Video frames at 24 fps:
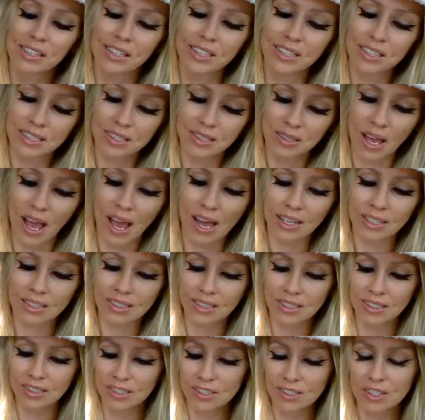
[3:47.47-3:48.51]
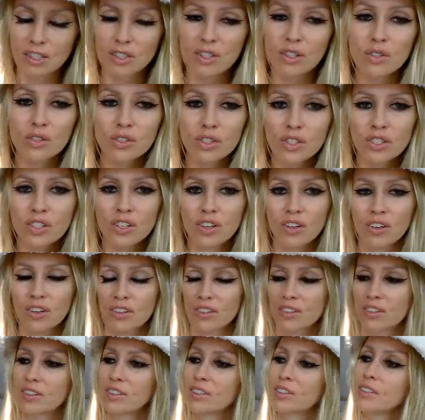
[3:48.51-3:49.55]
this ex is
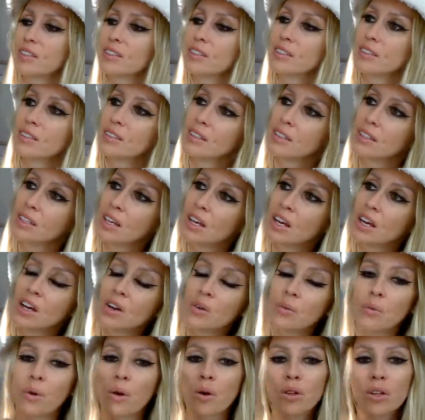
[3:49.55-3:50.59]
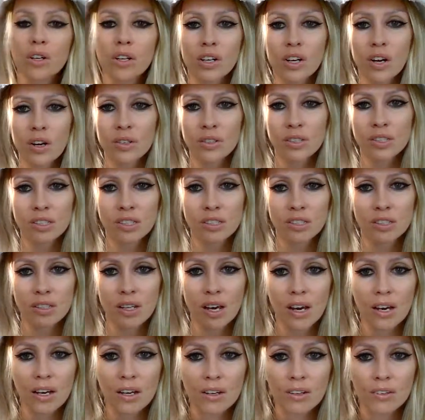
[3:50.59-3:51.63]
delusional roller coaster
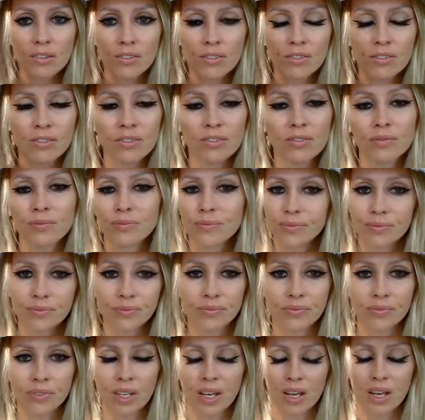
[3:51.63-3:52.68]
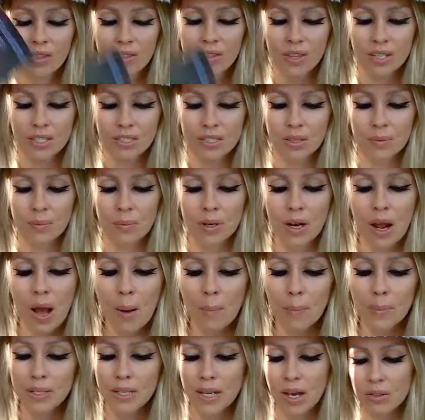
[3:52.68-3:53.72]
love. Things have been
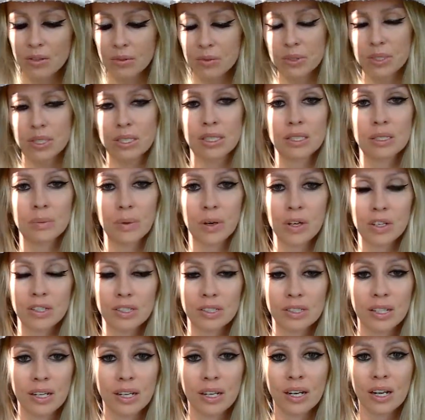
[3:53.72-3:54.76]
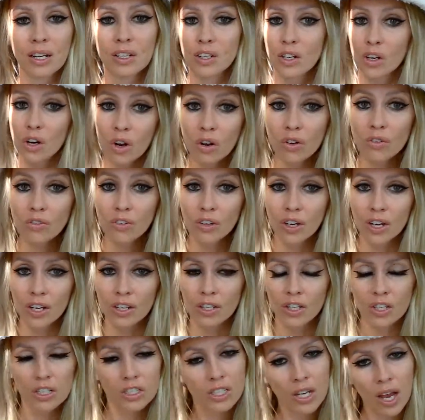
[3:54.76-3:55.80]
up and down with this person, and you're over
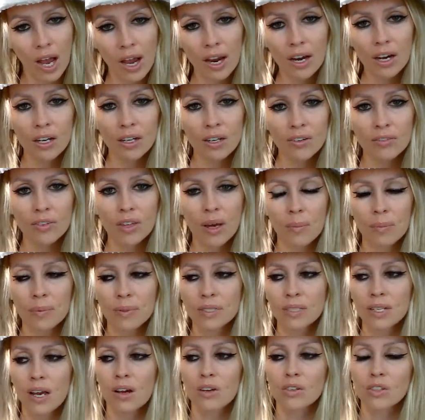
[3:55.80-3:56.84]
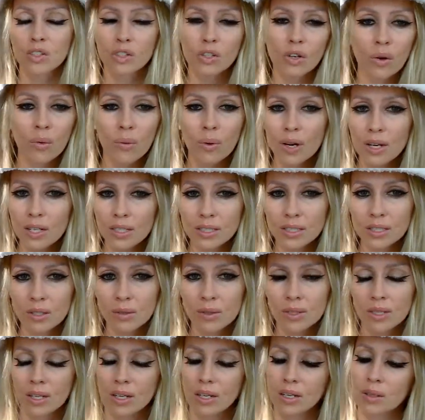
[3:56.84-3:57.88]
it. You're tired of the up and down. You don't want to deal
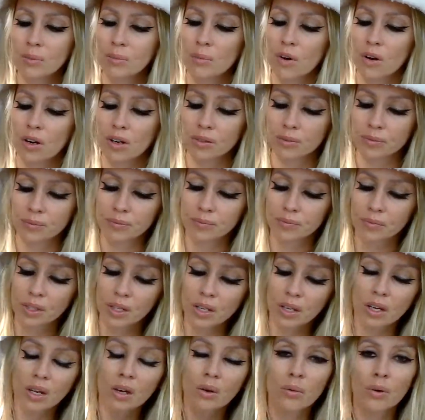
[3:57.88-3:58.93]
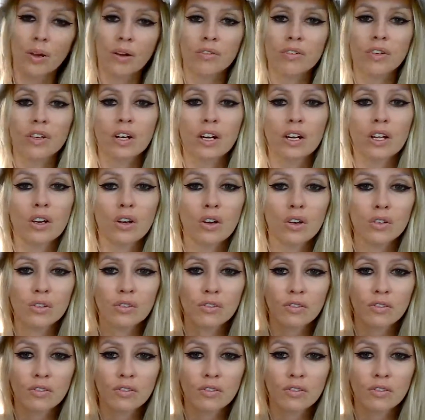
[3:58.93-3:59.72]
with it anymore. We have good old